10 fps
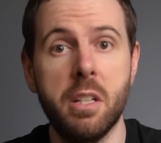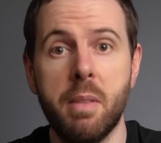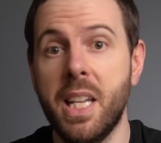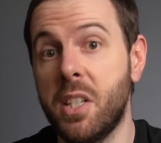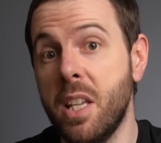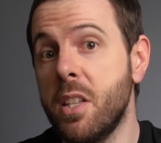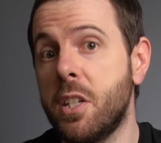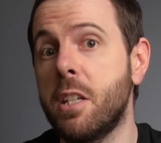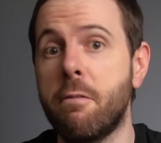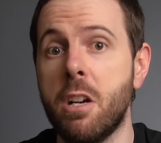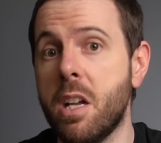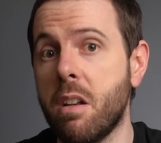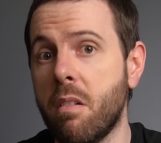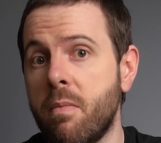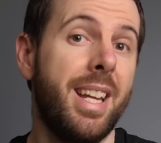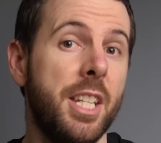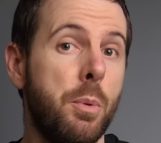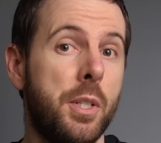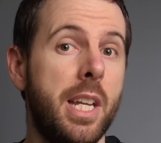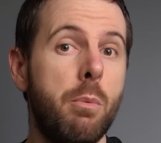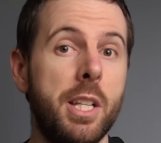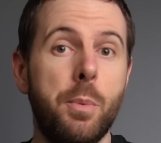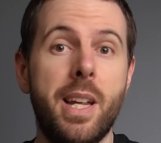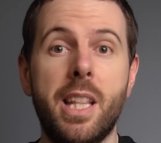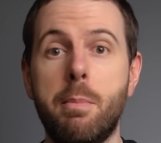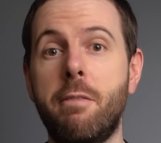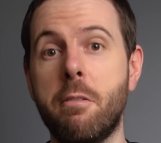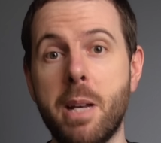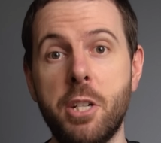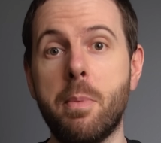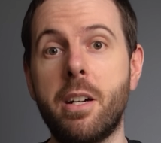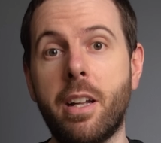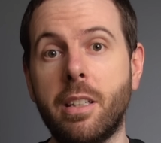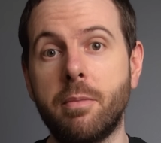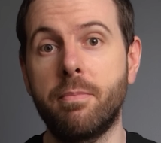that they see this as fine. I guess we'll see once we get them in for benchmarking.